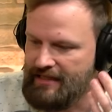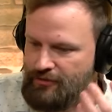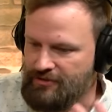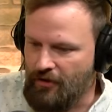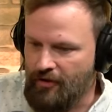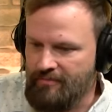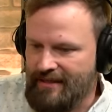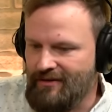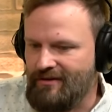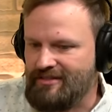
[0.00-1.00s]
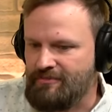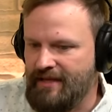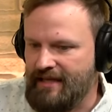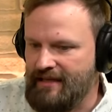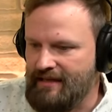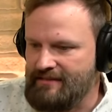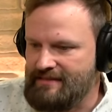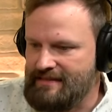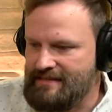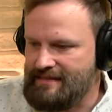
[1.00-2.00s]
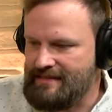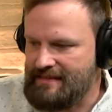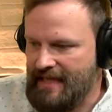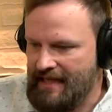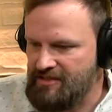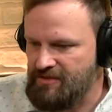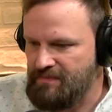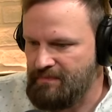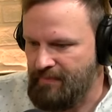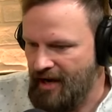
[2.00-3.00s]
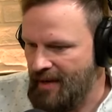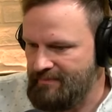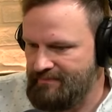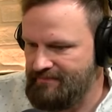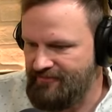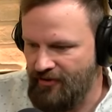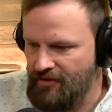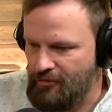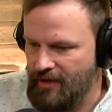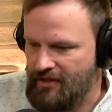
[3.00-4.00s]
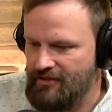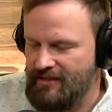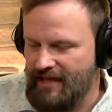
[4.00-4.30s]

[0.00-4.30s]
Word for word: So it's an R and B artist making a dance pop funk record,